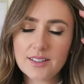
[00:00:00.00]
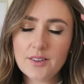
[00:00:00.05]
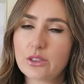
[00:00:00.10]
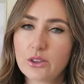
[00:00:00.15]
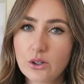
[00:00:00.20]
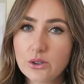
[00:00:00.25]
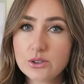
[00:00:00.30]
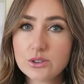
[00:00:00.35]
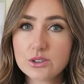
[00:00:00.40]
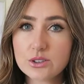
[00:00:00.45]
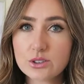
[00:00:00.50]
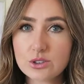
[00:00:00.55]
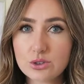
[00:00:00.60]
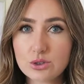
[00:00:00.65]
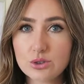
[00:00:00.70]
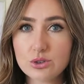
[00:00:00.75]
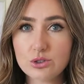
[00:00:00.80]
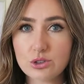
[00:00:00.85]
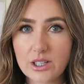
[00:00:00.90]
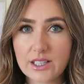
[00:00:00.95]
Those
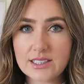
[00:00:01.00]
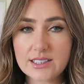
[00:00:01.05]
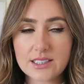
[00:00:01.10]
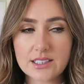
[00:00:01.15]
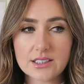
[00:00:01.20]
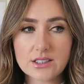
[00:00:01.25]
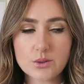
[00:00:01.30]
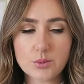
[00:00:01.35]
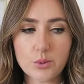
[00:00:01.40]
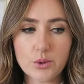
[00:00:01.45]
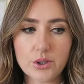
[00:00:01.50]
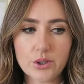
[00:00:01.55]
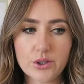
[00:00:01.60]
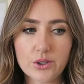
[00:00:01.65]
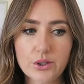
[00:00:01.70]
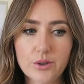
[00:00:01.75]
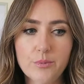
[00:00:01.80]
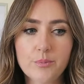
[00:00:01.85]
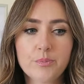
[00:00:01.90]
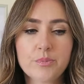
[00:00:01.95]
two dresses
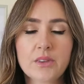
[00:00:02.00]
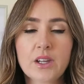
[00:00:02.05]
were